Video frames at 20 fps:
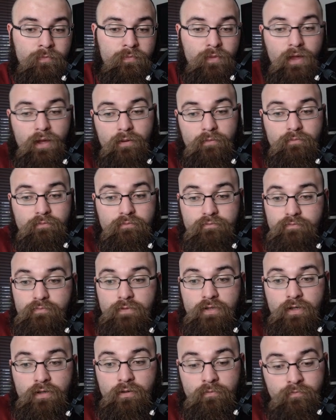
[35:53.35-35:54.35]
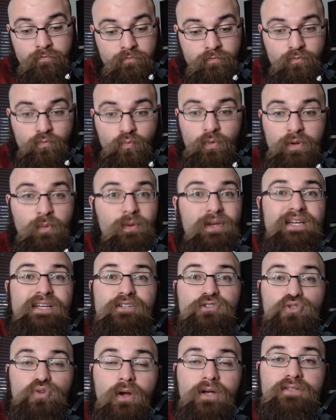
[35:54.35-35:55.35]
that you know we
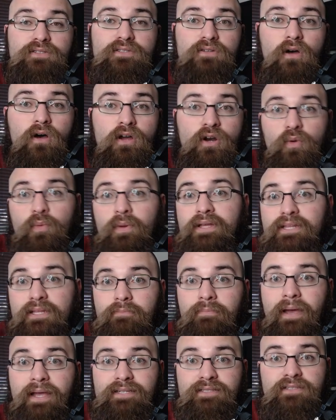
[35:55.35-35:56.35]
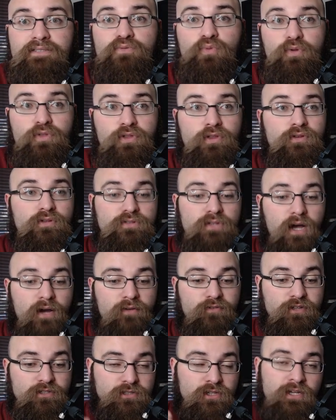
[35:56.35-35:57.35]
can trust on a weekly basis within this
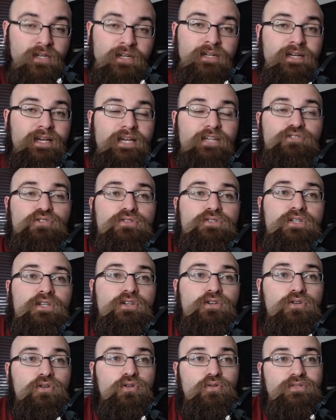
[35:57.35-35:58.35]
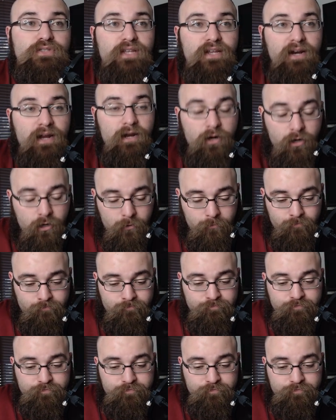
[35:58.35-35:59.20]
offense. Interesting news that I heard.